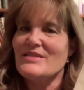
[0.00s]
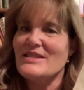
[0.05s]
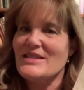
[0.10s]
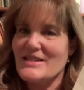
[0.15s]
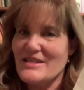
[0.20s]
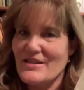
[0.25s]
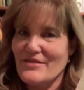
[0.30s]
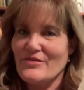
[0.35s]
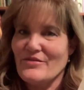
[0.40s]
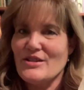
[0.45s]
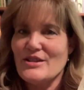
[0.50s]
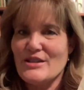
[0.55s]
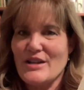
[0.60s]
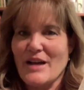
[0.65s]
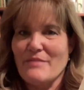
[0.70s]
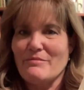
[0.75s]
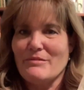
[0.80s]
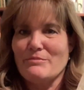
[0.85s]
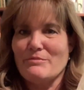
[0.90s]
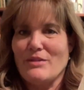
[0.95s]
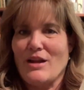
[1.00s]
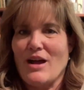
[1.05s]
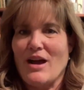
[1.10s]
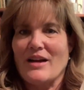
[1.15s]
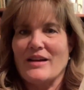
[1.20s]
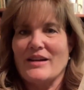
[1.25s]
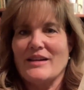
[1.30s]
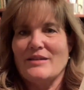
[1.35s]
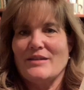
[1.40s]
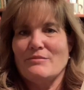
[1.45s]
different type of
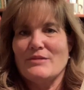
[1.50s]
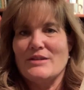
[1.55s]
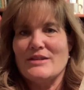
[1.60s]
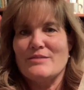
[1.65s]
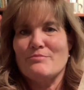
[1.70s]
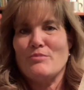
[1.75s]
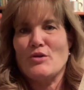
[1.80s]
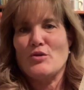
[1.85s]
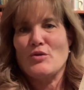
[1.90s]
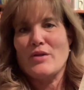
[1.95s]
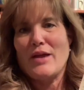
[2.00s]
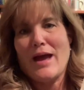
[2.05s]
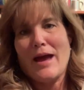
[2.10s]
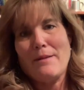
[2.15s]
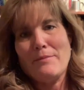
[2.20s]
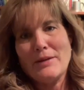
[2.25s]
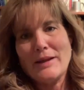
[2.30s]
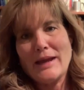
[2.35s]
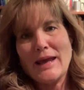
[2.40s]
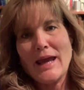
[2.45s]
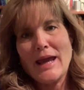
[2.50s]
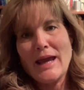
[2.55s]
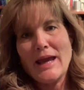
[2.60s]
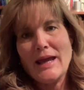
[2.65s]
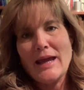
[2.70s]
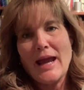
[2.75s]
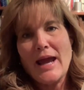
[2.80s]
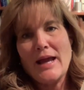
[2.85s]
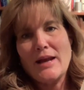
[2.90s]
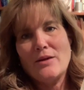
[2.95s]
block. It was both
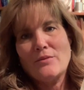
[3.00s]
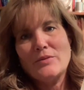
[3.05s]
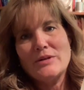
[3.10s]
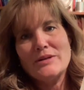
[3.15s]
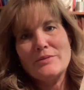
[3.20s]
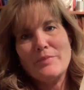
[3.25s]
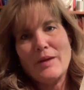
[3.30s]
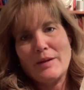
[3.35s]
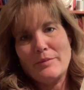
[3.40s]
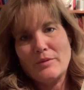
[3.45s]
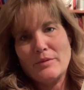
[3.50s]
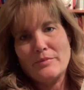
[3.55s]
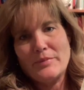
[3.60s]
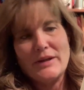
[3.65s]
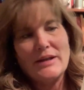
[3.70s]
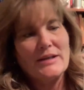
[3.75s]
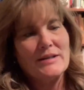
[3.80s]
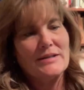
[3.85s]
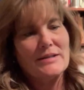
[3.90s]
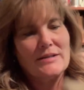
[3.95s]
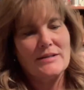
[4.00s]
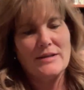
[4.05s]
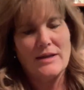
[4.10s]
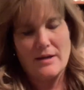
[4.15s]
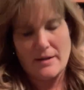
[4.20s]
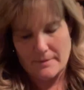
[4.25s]
applique and it was paper piece